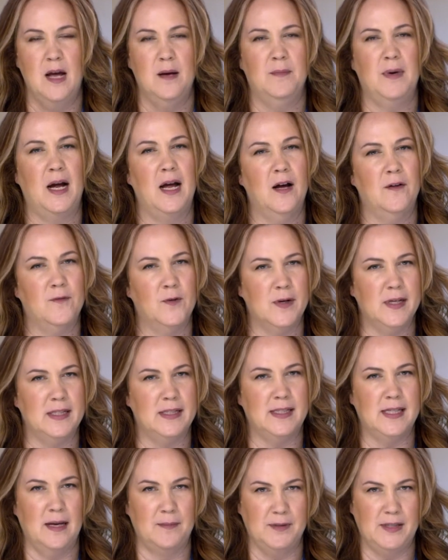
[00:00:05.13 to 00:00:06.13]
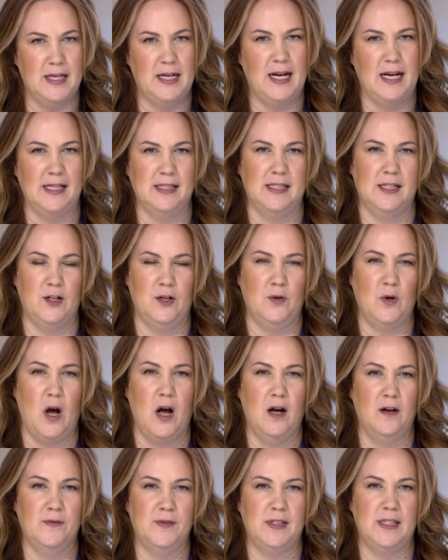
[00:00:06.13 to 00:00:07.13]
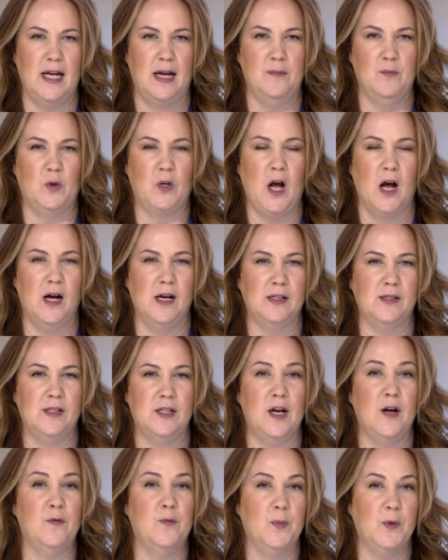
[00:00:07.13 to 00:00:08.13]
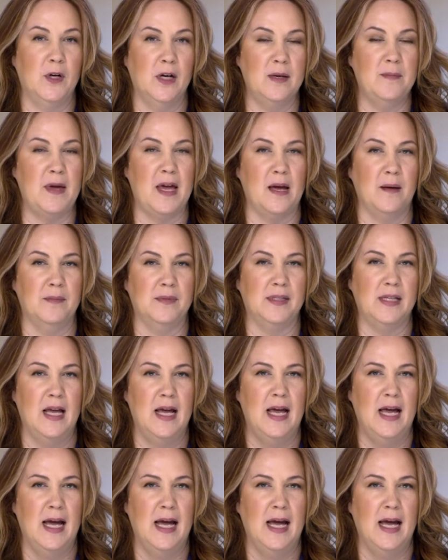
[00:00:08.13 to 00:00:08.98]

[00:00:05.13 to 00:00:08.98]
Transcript: by offering subsidies to offset cost of premiums.